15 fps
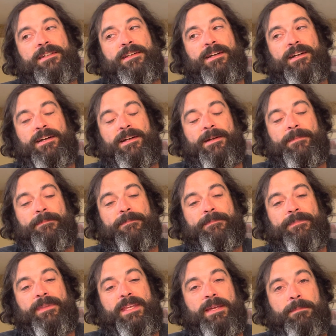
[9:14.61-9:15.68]
um,
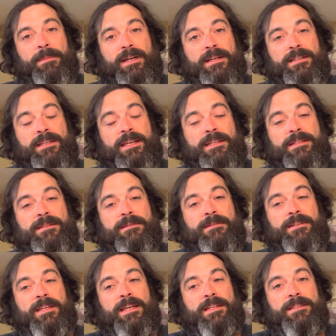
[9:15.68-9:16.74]
get my, get
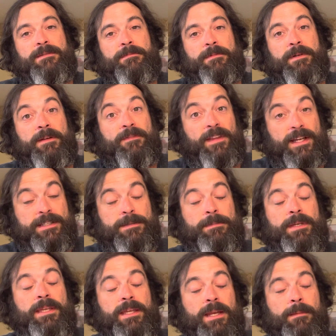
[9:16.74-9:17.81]
get some of my
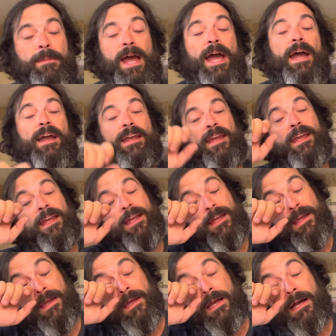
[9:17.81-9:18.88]
flexibility back.
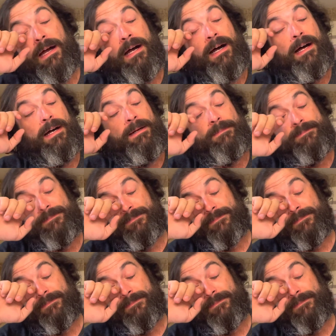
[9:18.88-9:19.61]
Um,